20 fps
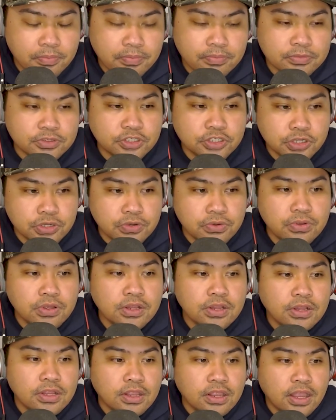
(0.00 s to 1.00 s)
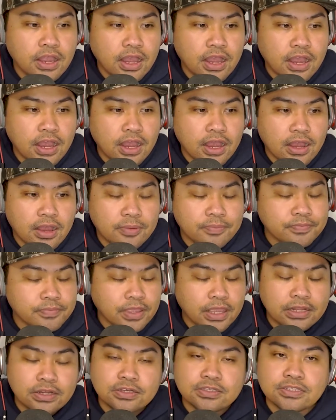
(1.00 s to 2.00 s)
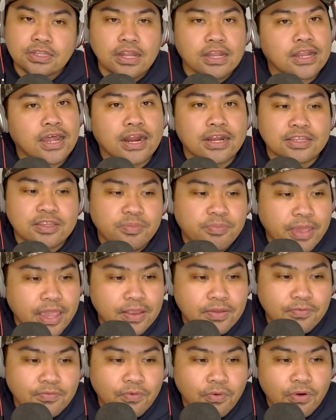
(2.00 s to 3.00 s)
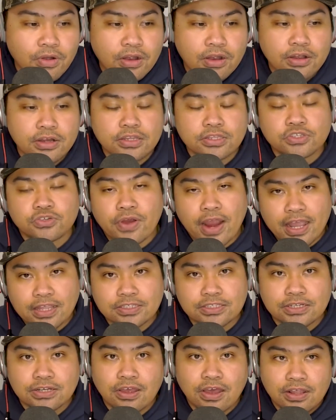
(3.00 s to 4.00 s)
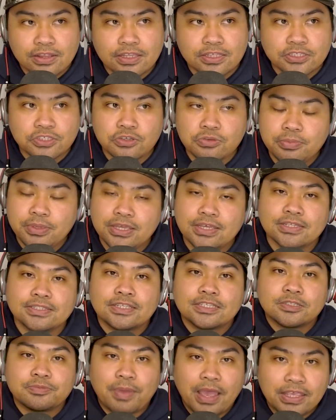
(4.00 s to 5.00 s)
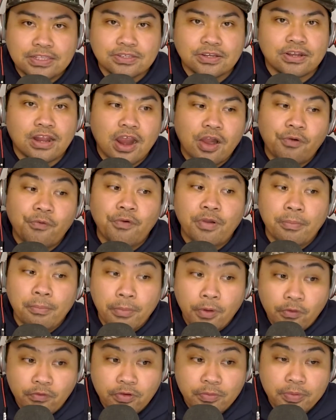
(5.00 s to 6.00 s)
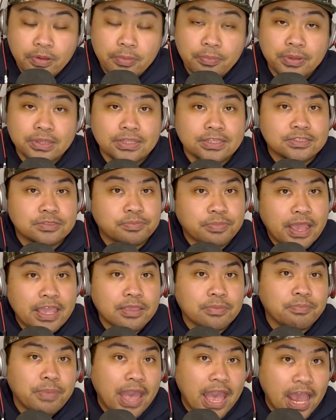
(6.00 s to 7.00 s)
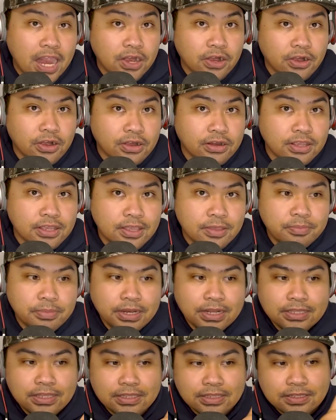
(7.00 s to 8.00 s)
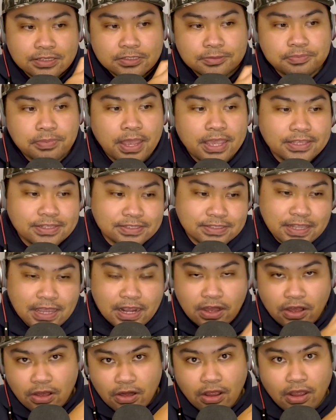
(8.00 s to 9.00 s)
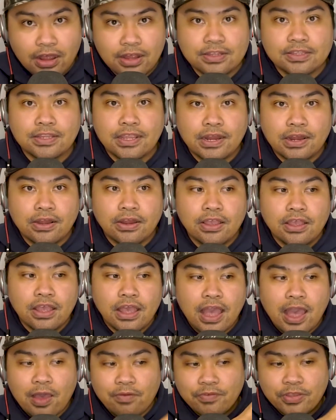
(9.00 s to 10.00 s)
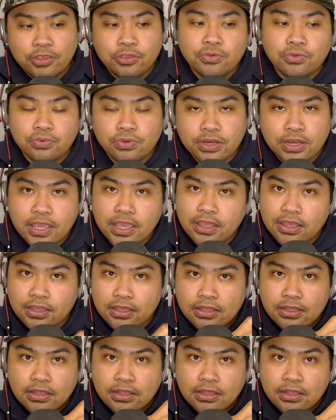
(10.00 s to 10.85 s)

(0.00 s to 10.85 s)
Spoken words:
shoe. And there's still a lot of debate for traction on the shoe because the spikes are not removable, but the spike pattern, meaning that the spikes that are on there have a unique